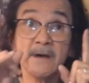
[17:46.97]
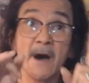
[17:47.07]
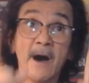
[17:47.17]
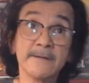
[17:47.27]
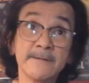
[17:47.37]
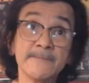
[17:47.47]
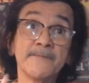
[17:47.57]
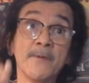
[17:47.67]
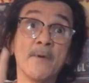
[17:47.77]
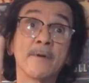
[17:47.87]

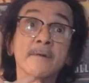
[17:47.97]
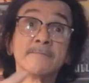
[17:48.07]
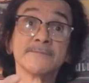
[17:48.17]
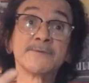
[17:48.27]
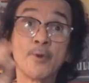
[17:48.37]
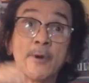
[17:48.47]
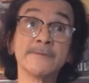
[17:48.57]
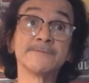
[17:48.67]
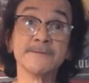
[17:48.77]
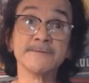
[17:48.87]
uninformed
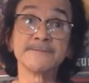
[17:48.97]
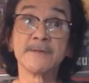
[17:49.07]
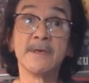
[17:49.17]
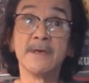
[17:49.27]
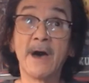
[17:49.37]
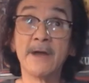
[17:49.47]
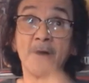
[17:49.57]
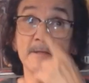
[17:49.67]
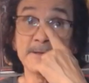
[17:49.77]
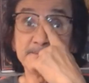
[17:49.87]
choices.
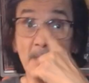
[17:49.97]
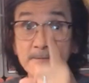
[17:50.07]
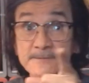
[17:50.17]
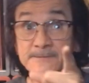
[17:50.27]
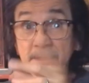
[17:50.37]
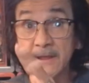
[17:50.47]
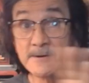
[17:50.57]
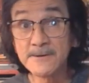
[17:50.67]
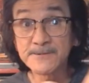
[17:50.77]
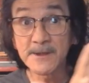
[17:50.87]
All I saw was
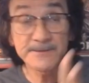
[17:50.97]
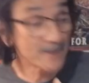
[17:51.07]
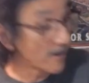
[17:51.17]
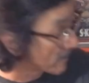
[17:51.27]
deals, and I saw